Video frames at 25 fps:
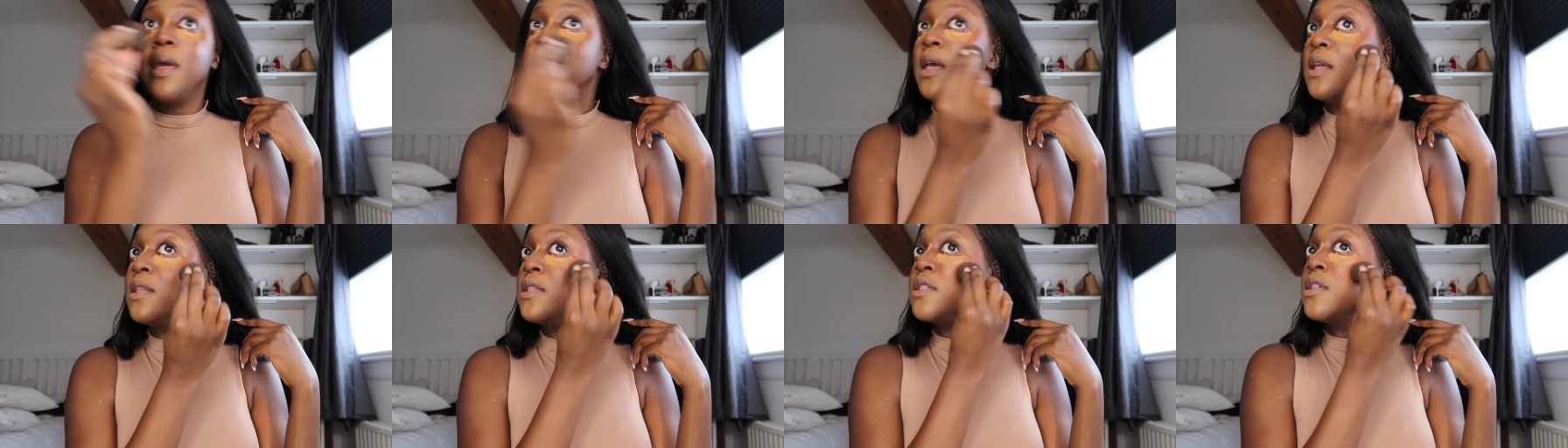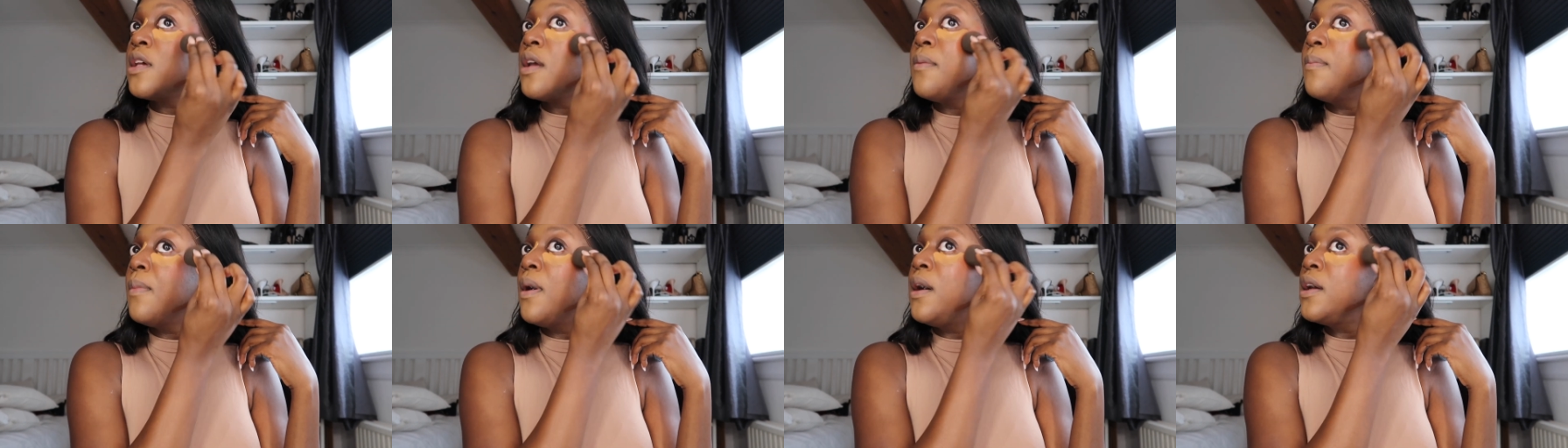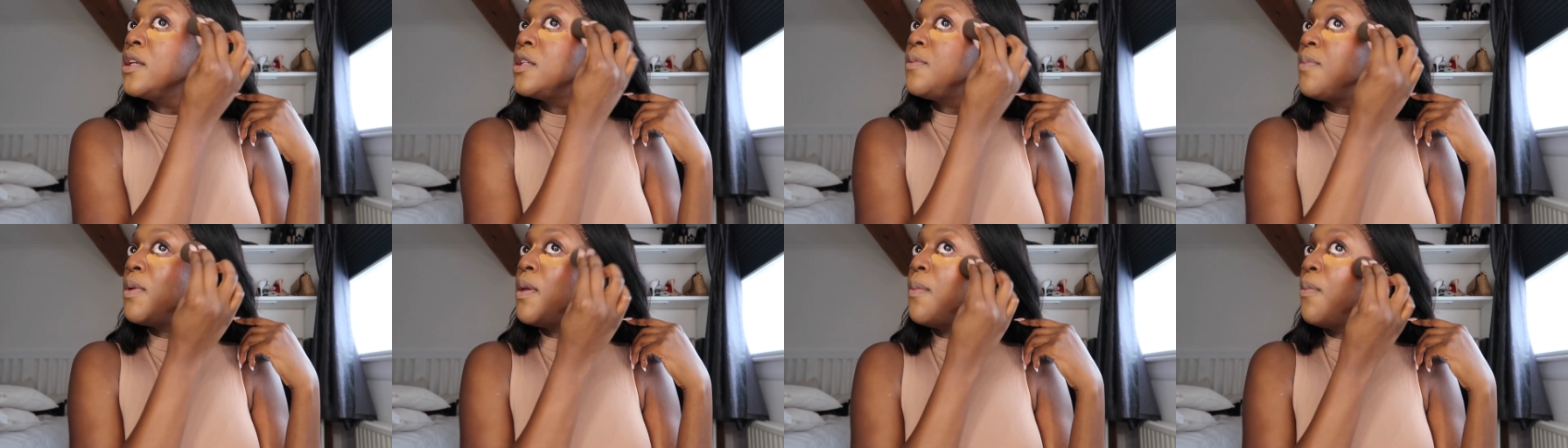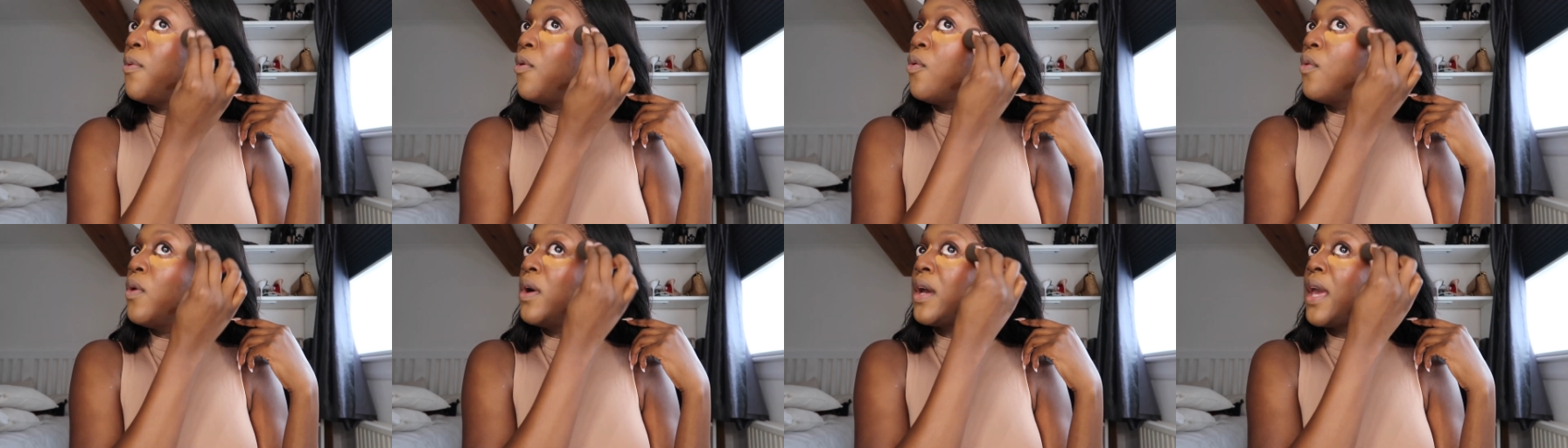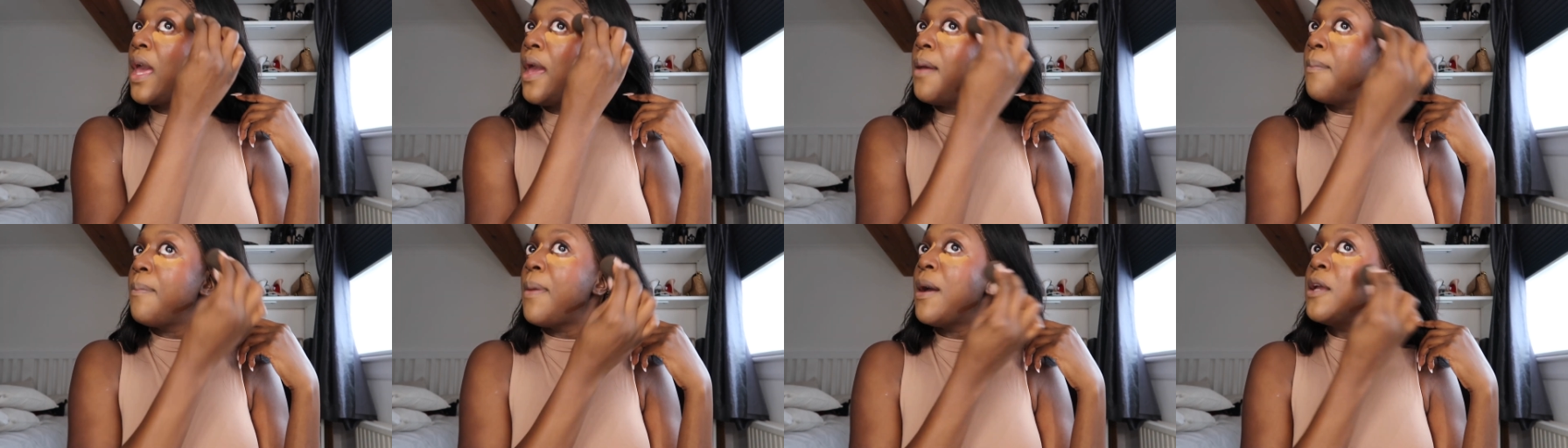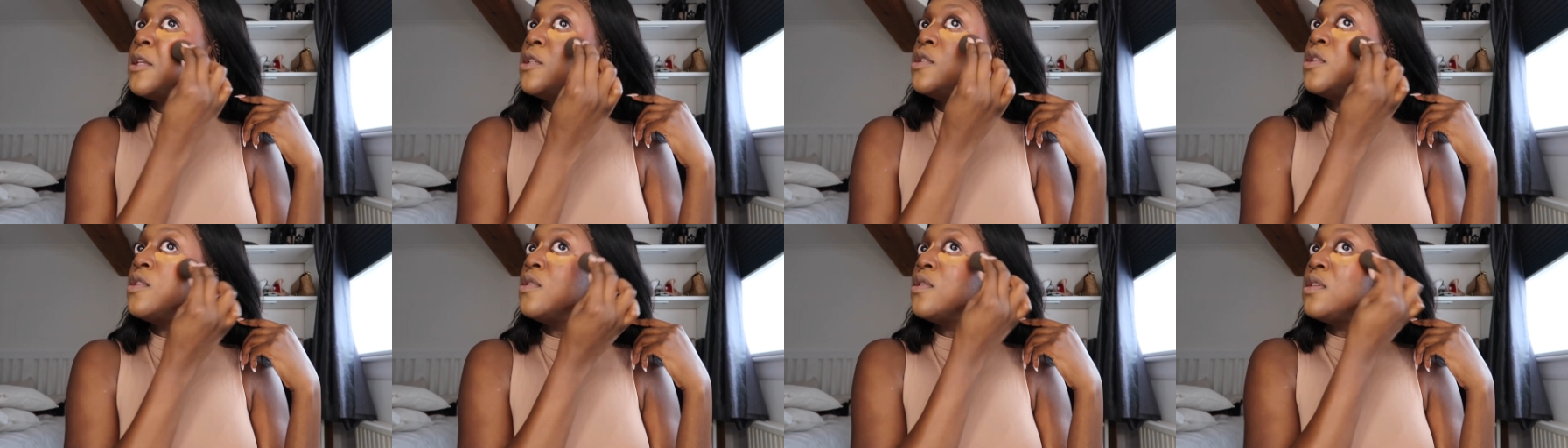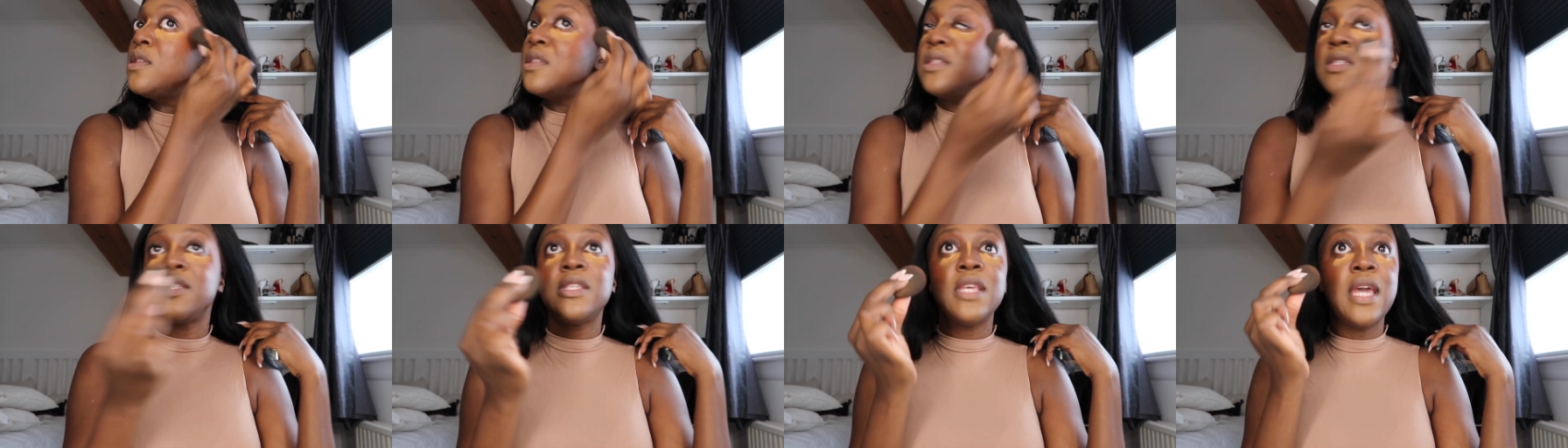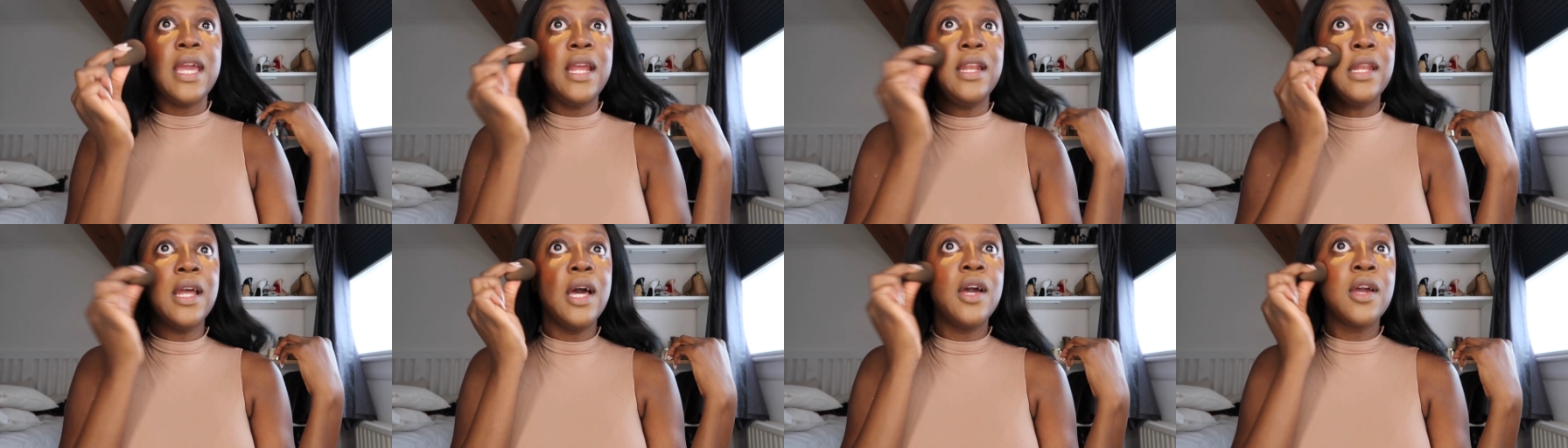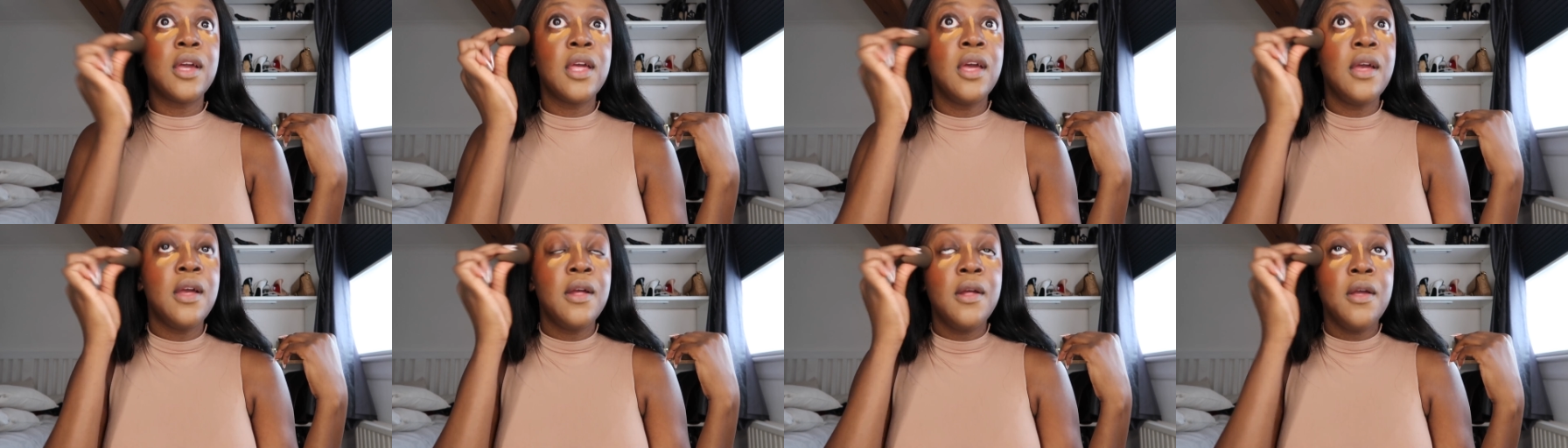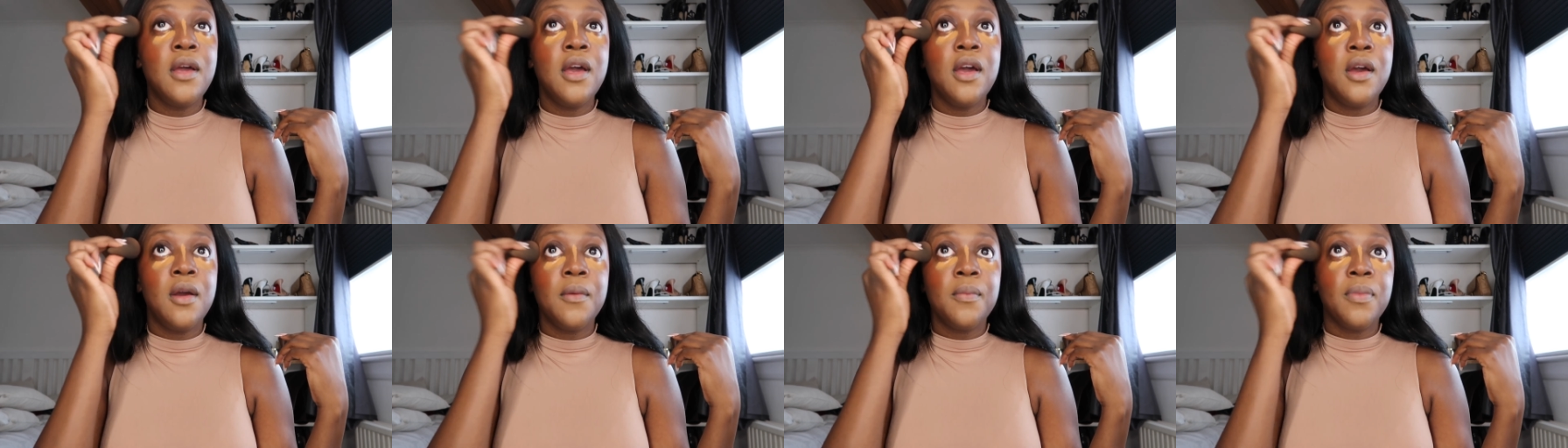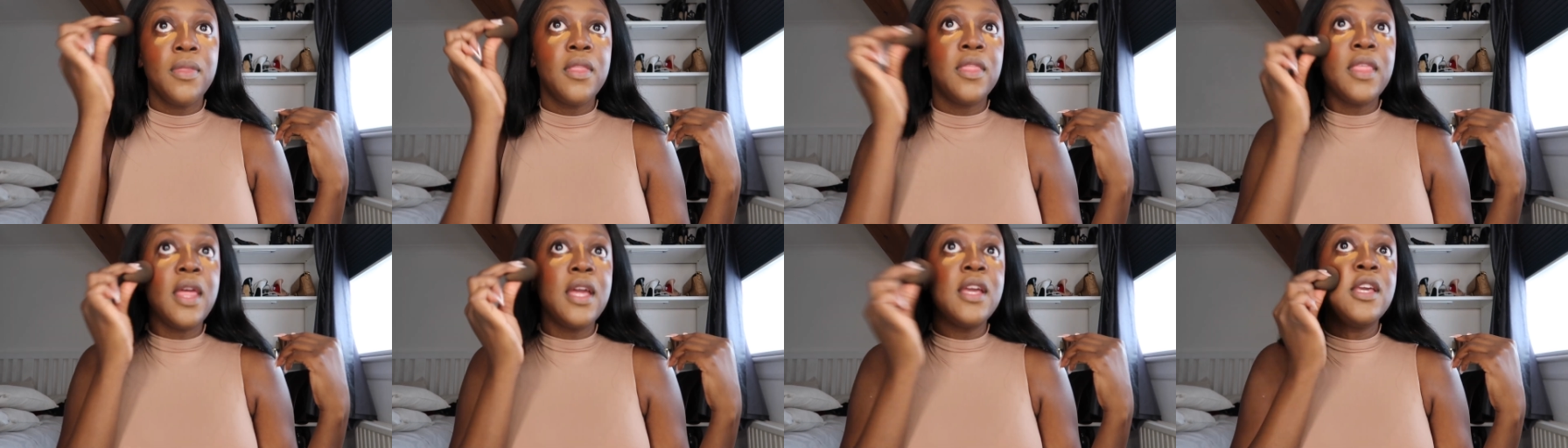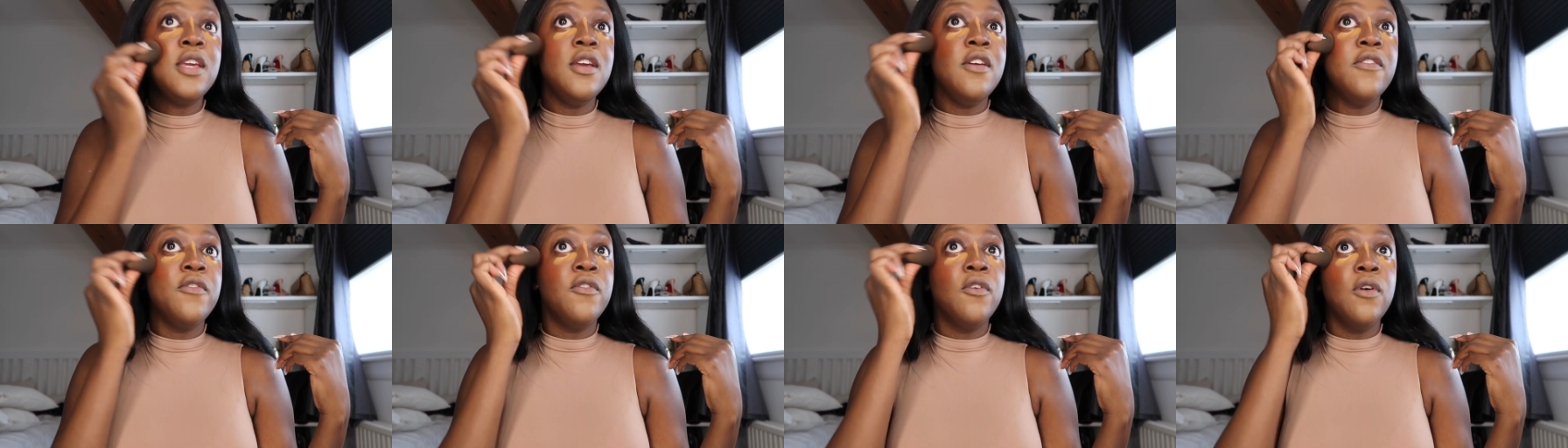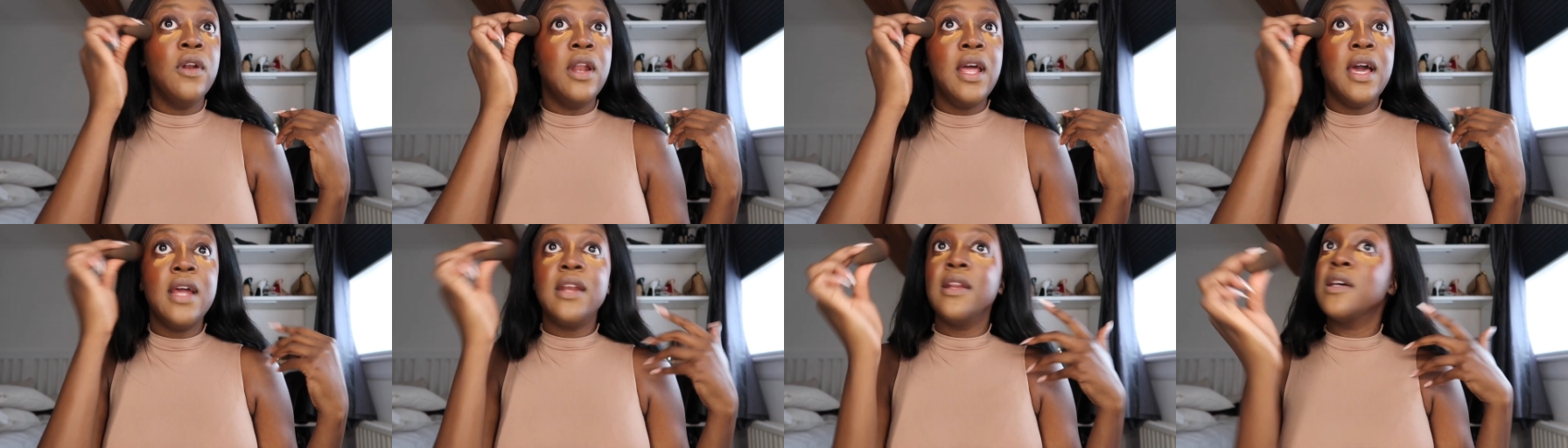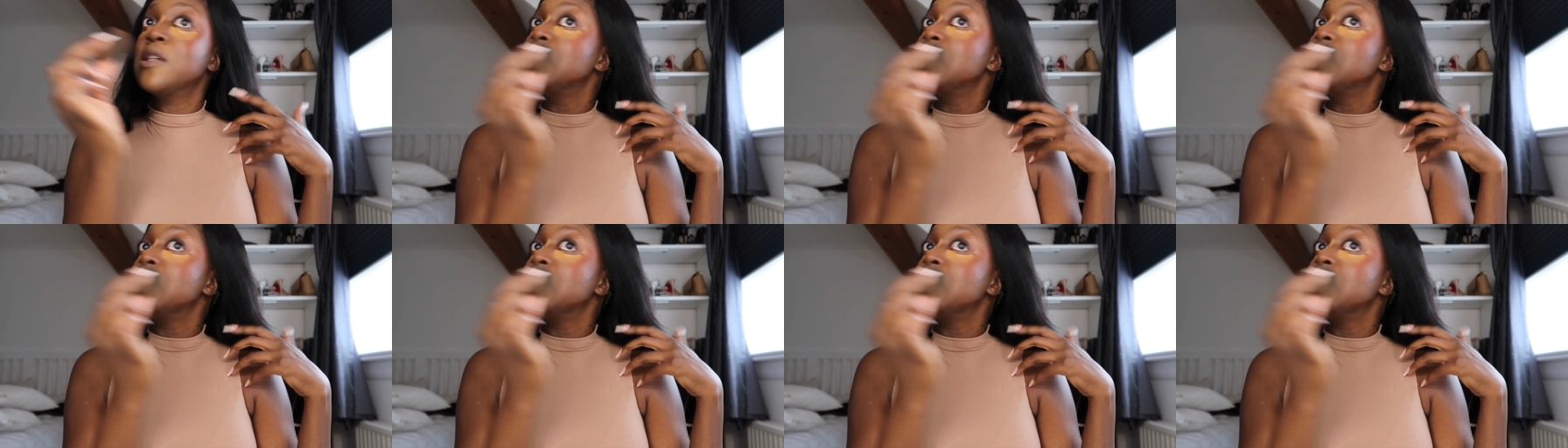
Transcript: in so much people were getting back to you and saying like thank you for letting